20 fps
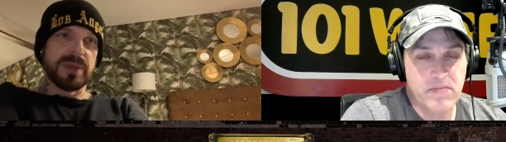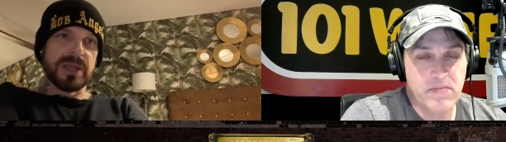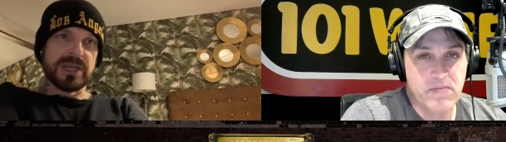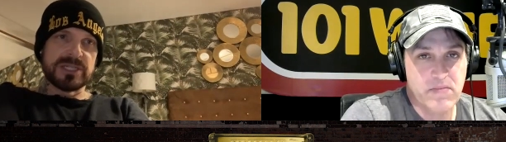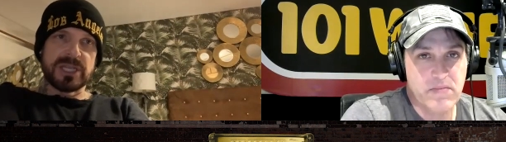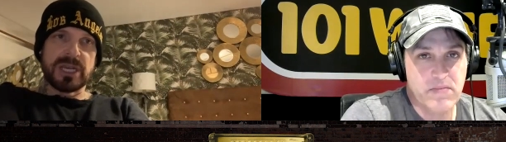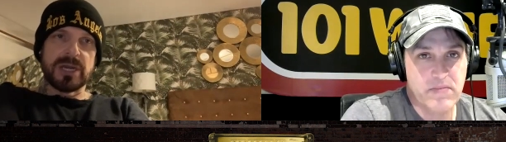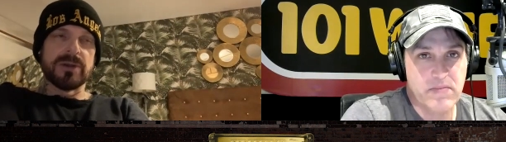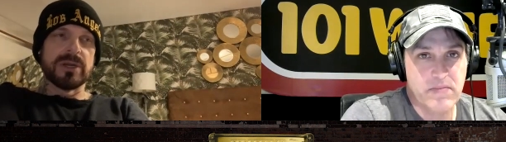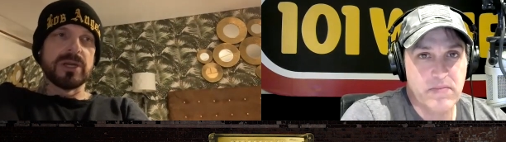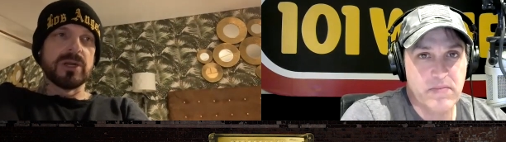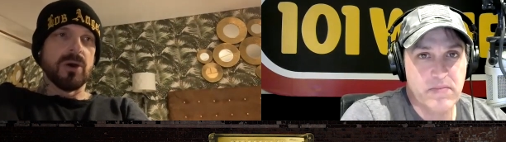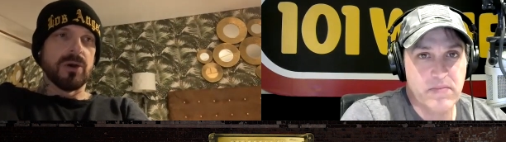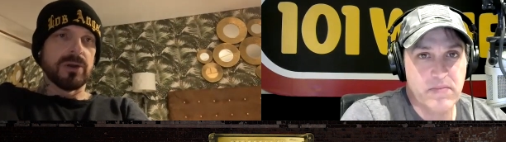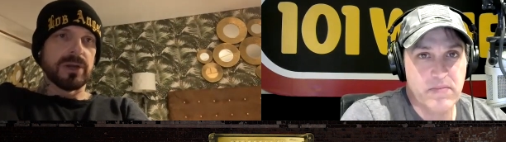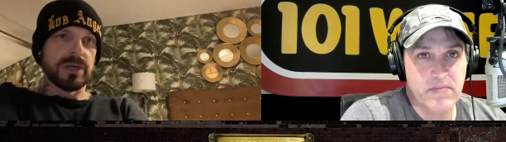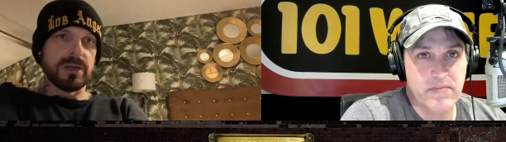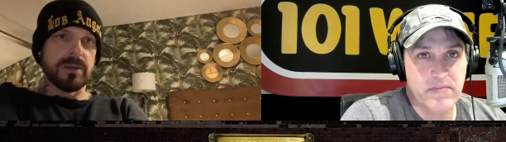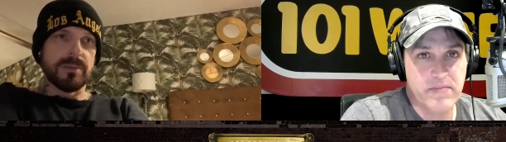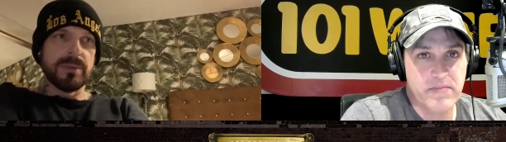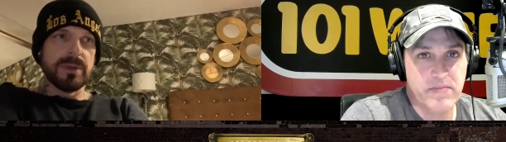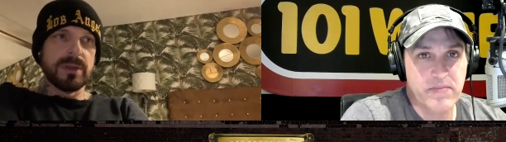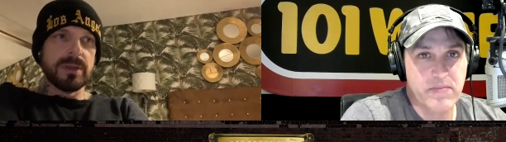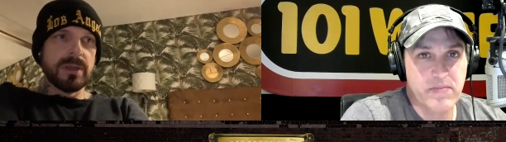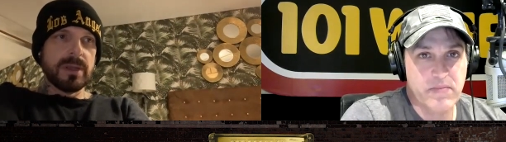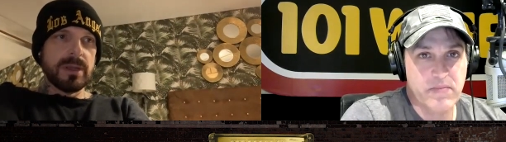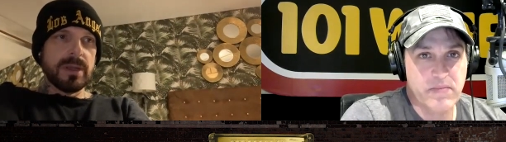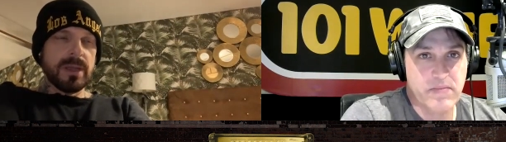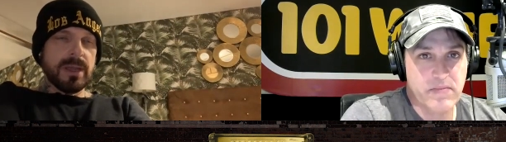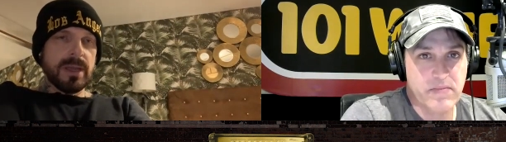Speaker 1: based here in Nottingham.
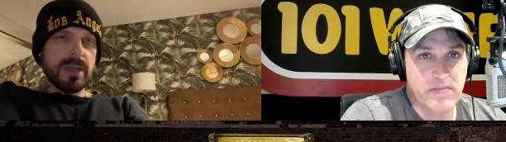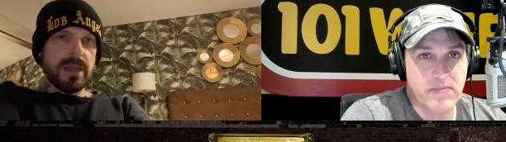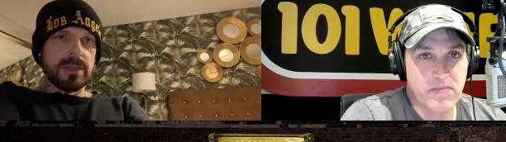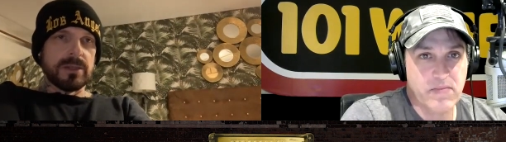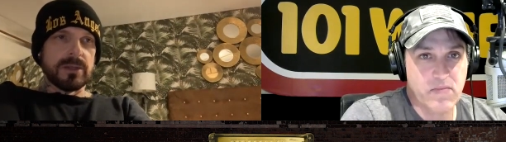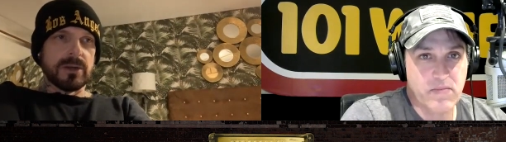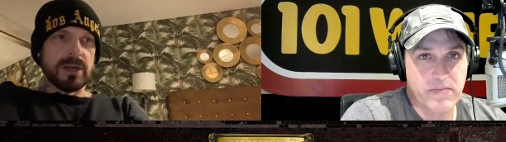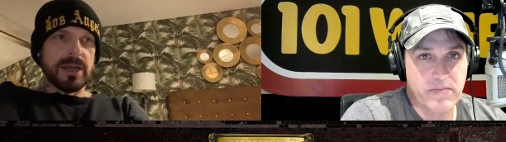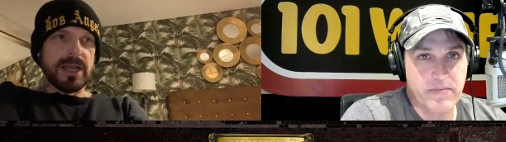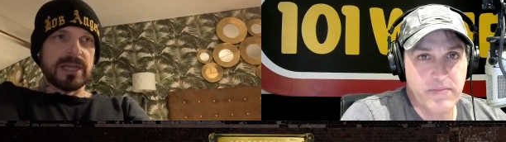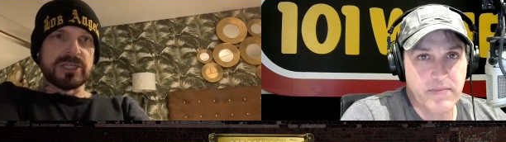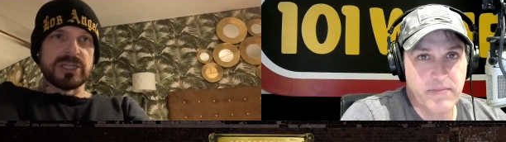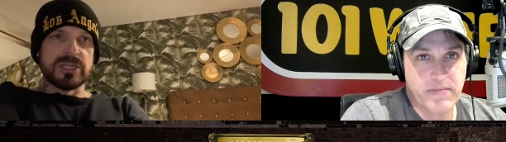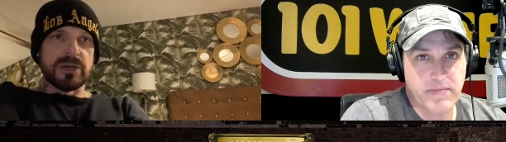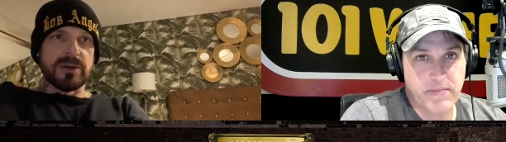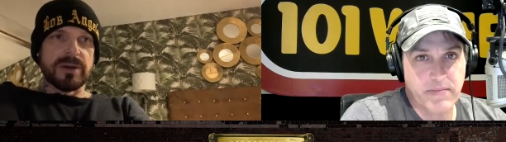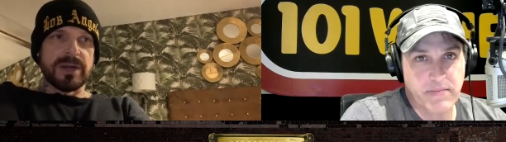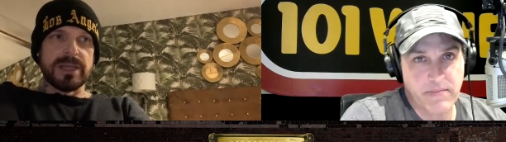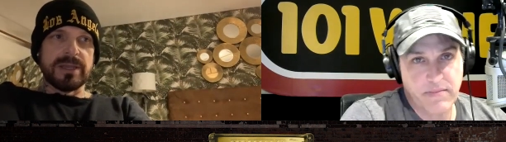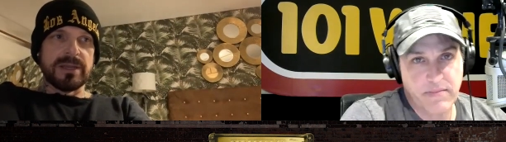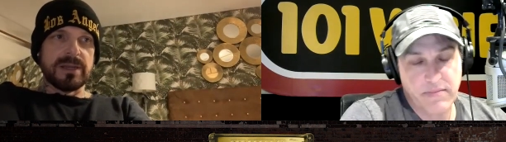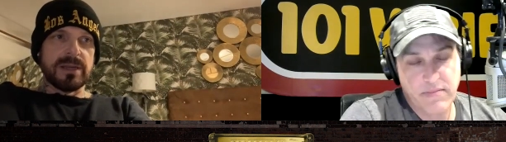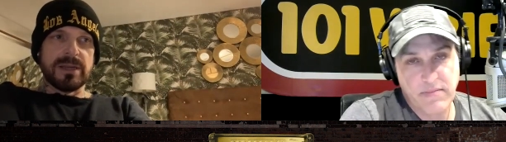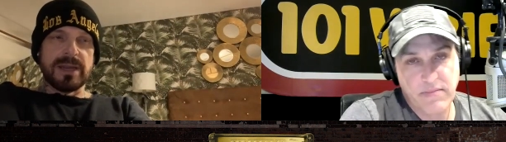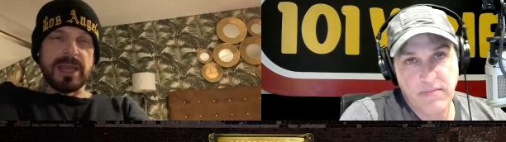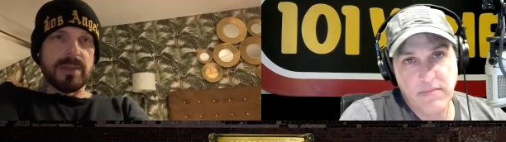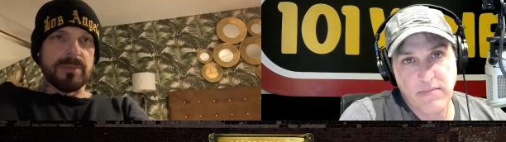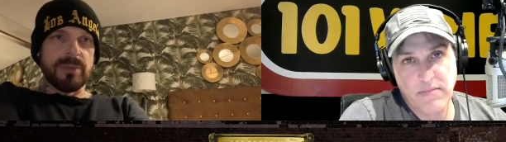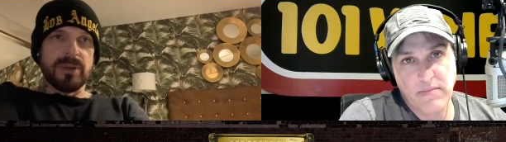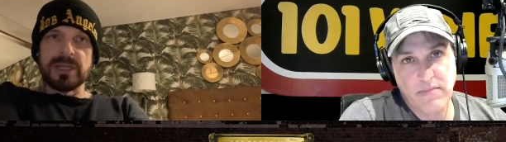They're a legendary
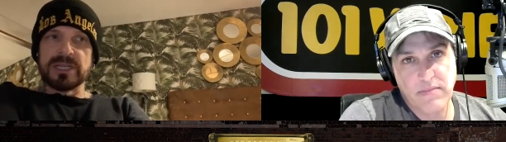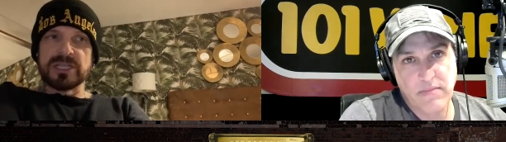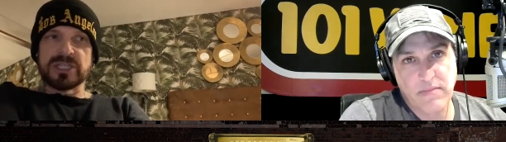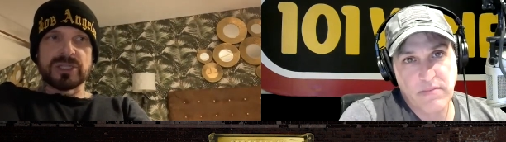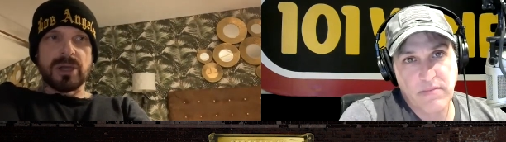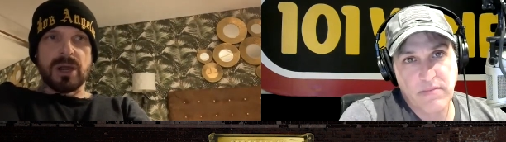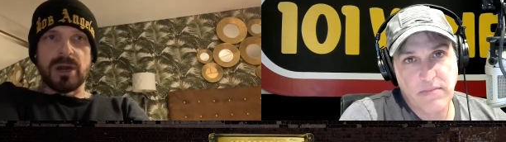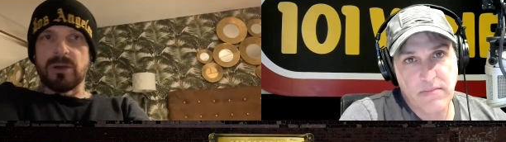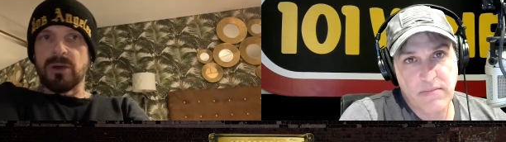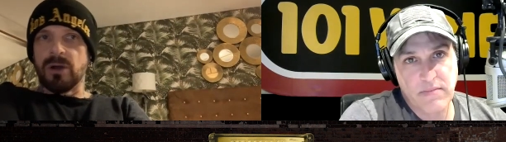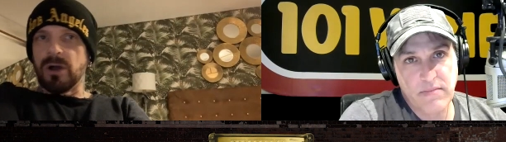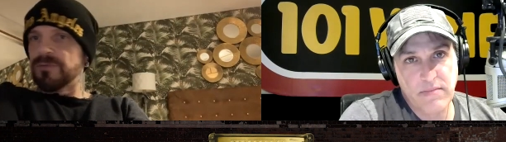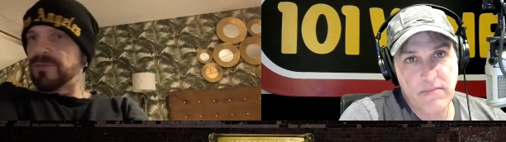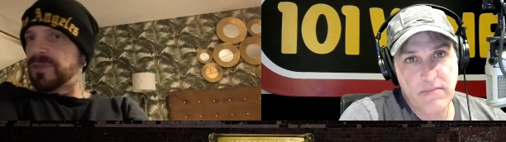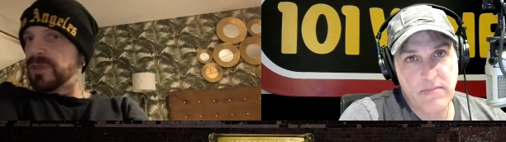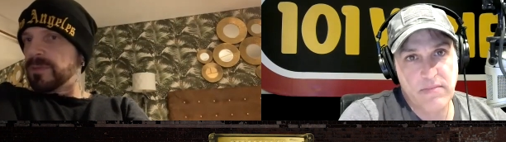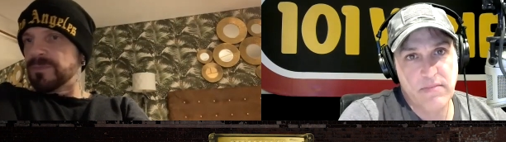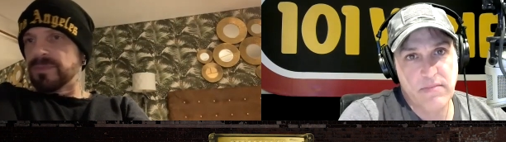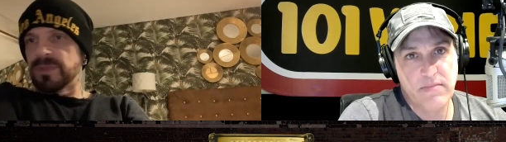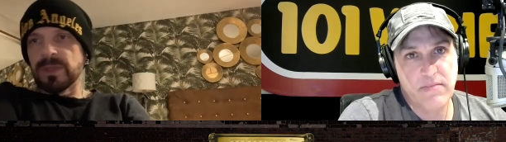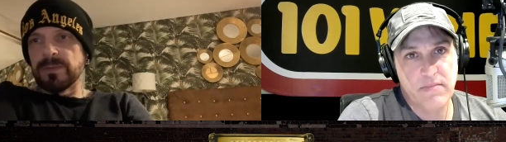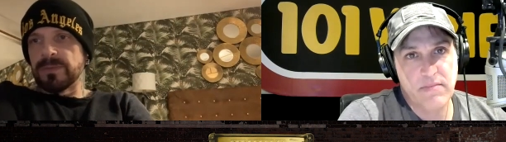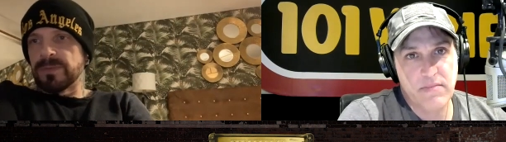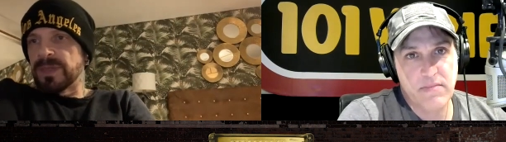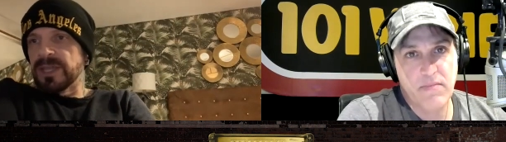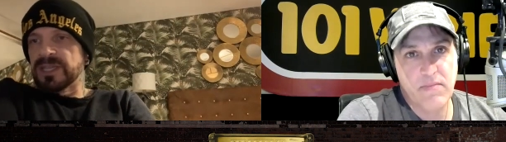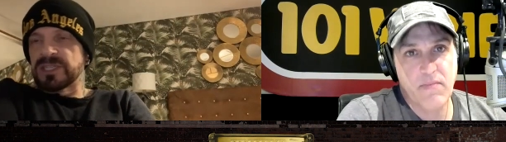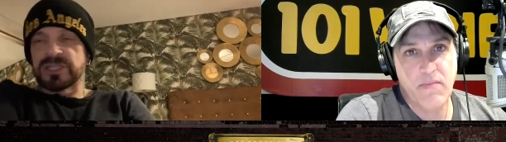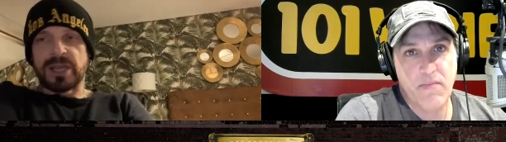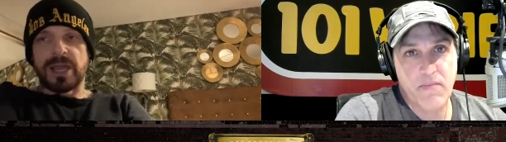label. They started off, they, they,
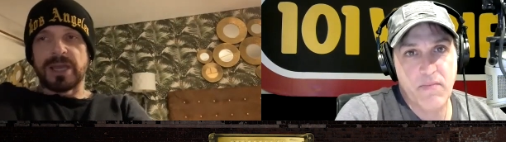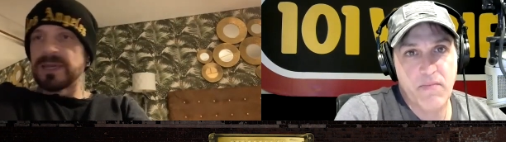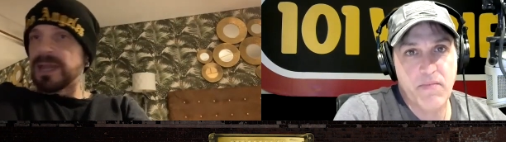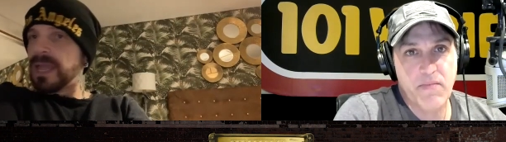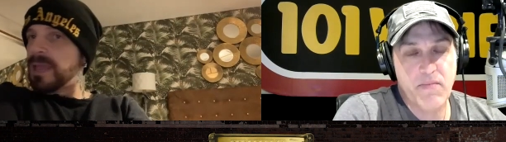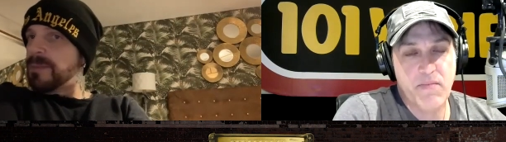they signed